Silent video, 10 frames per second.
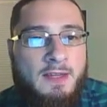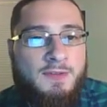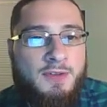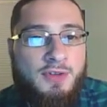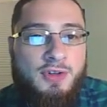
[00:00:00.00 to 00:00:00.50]

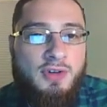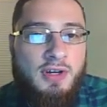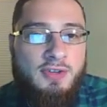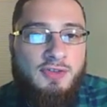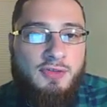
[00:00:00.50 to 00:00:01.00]

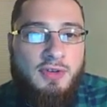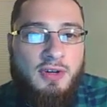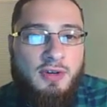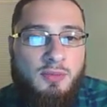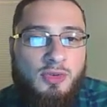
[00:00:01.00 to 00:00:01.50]
Interneurons,
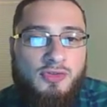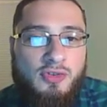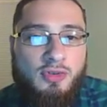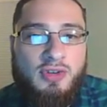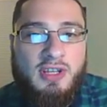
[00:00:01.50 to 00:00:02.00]
uh,
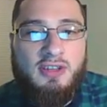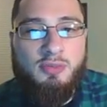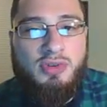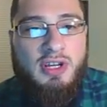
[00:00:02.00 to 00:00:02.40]
most are located in the